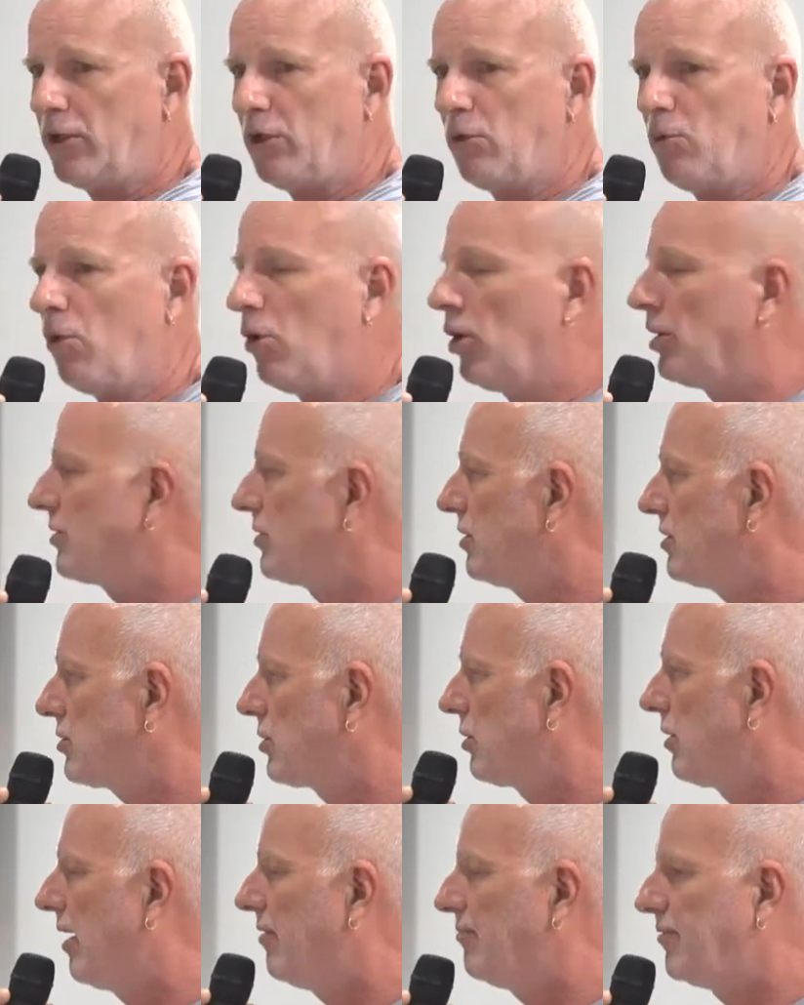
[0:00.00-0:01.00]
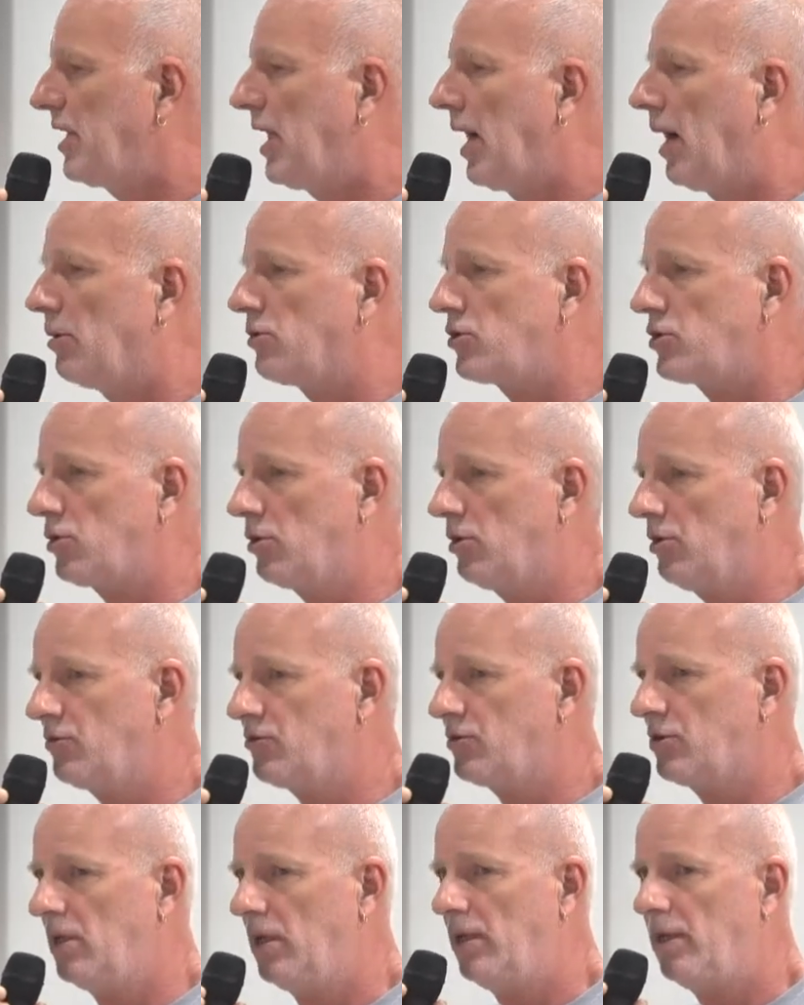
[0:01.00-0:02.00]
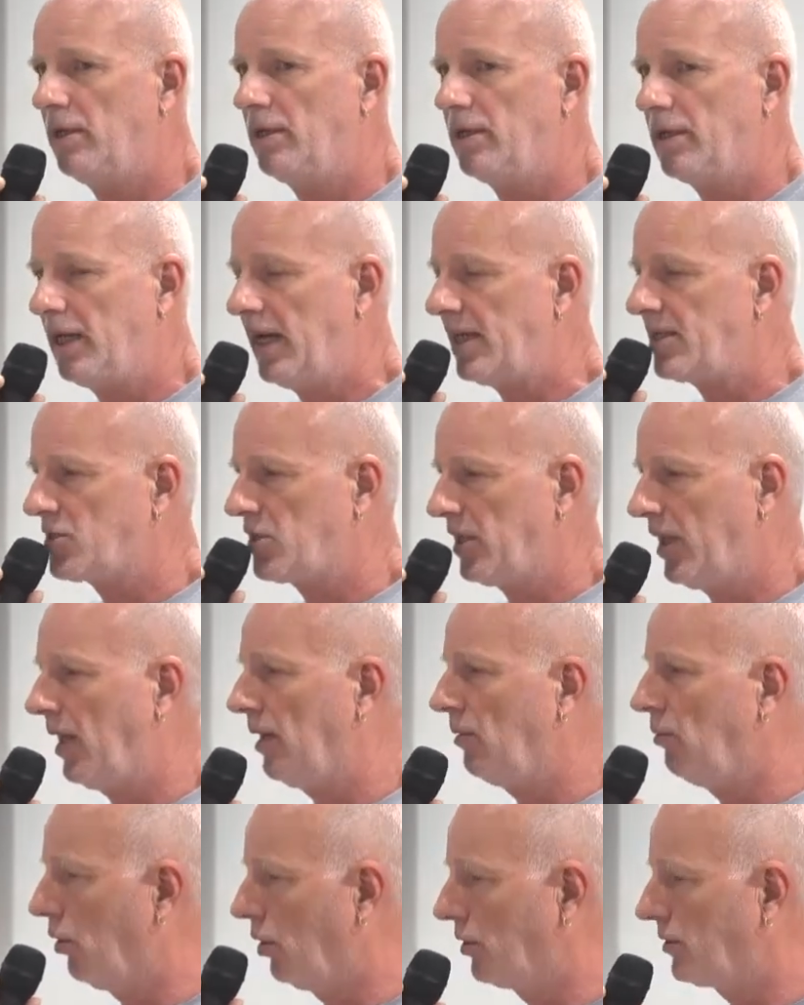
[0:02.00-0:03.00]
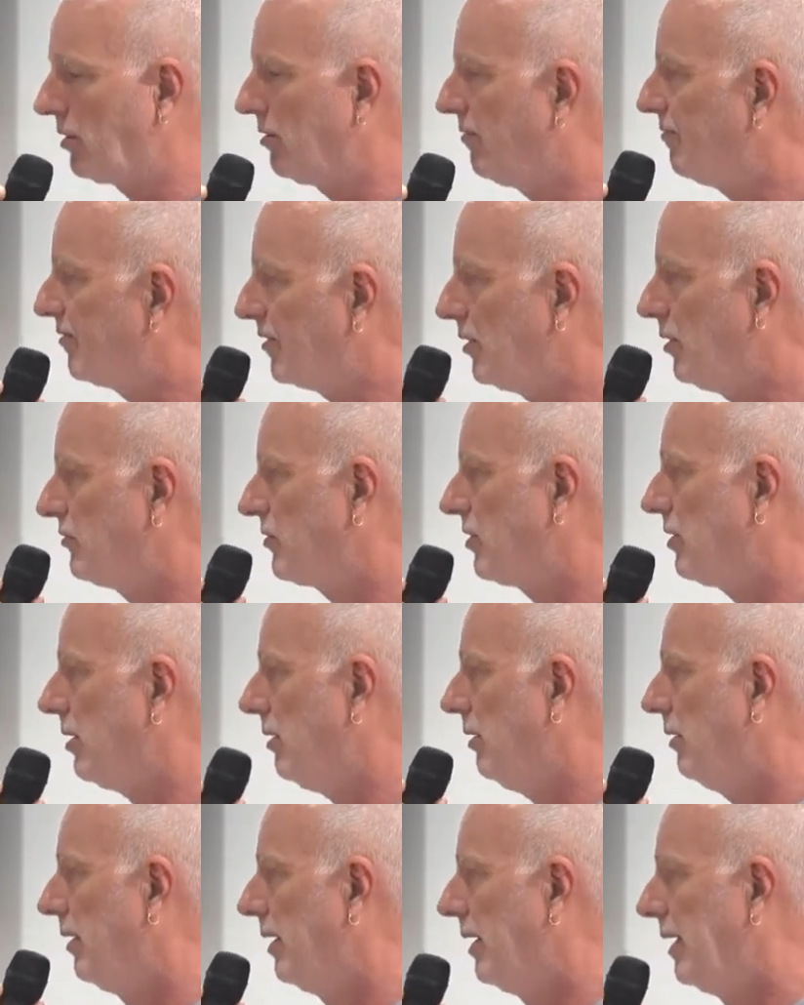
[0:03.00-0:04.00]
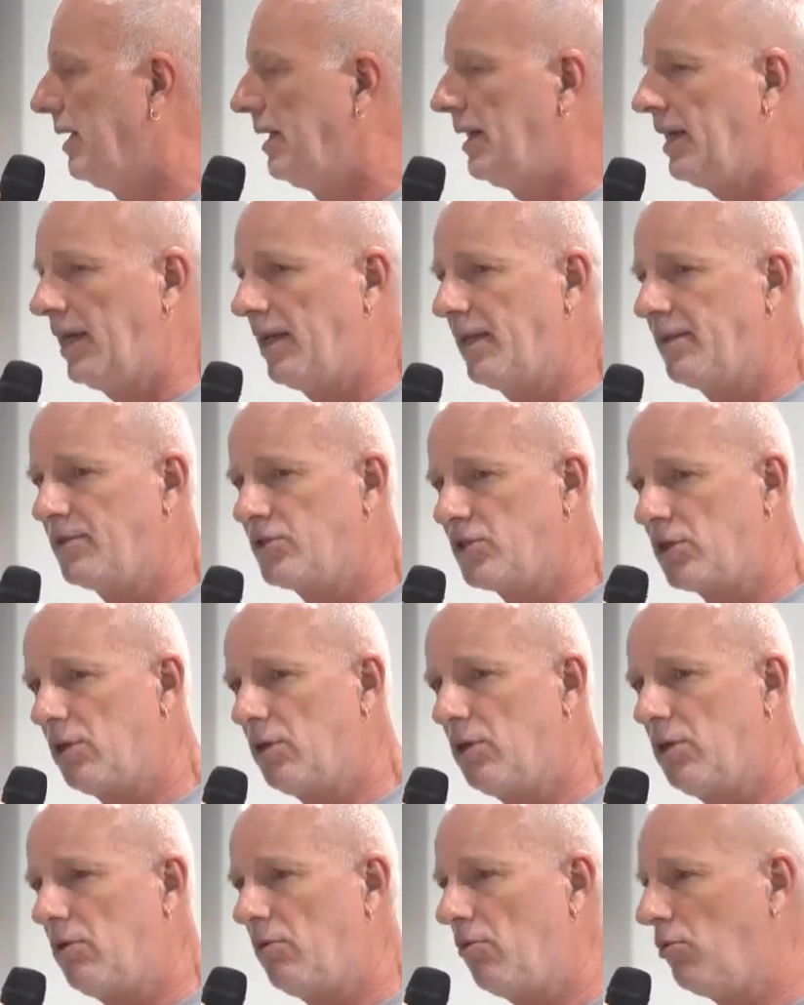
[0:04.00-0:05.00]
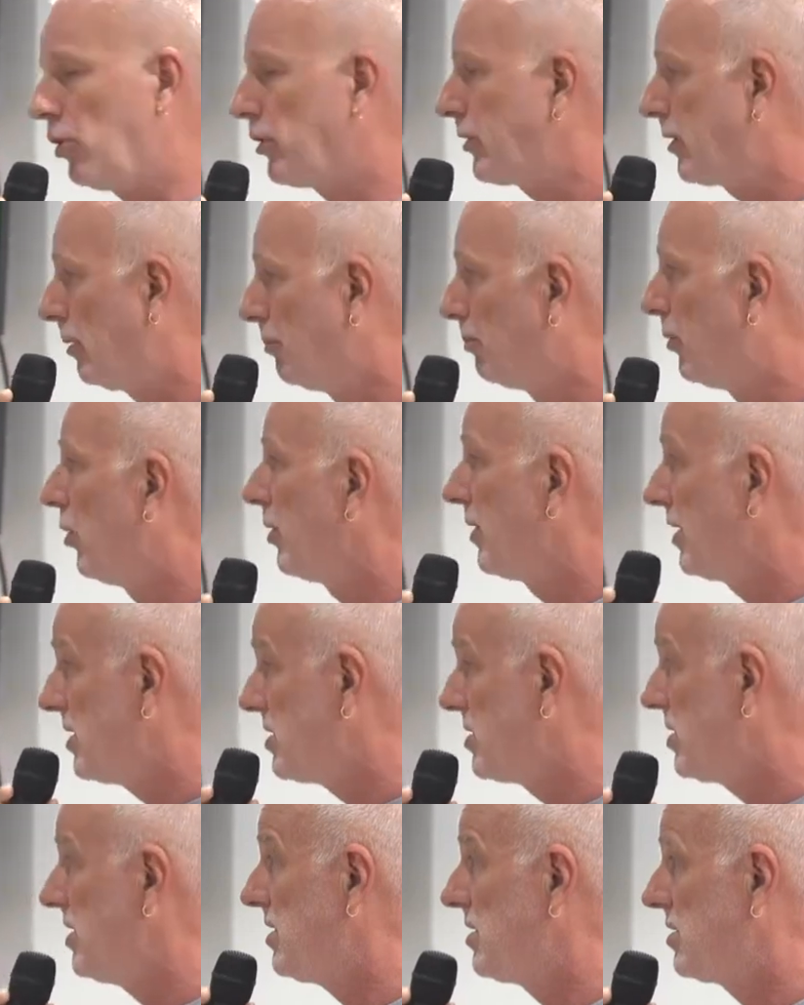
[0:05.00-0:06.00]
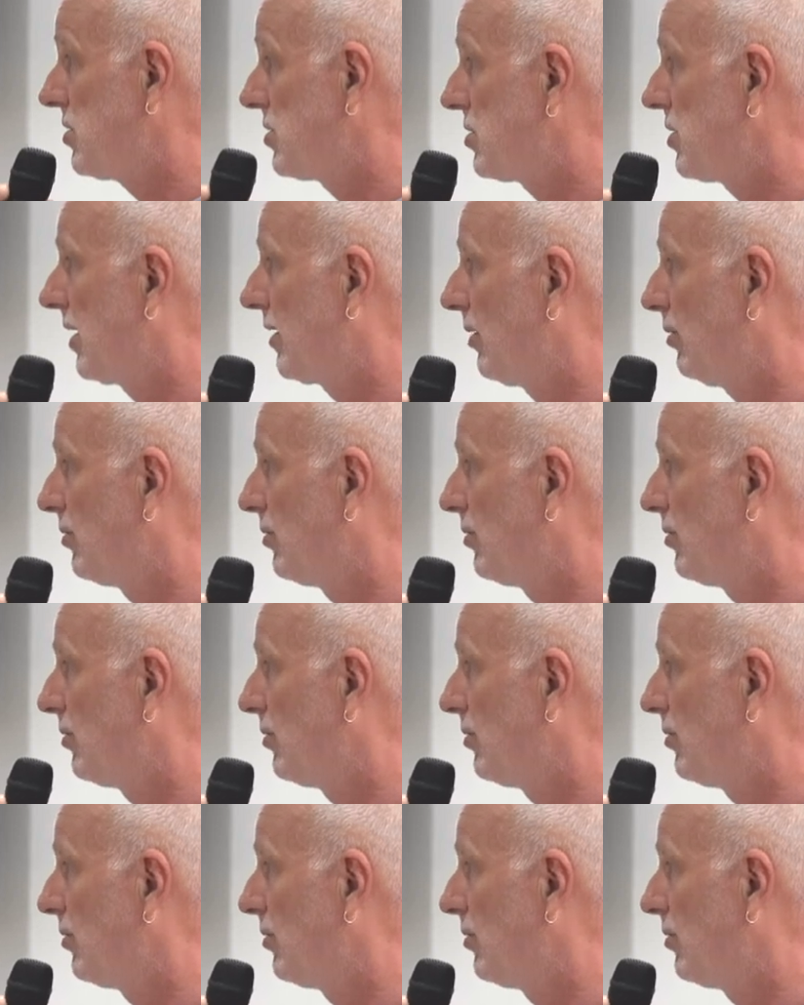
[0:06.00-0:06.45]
the water, so every household gets a water filter. And so waterborne diseases are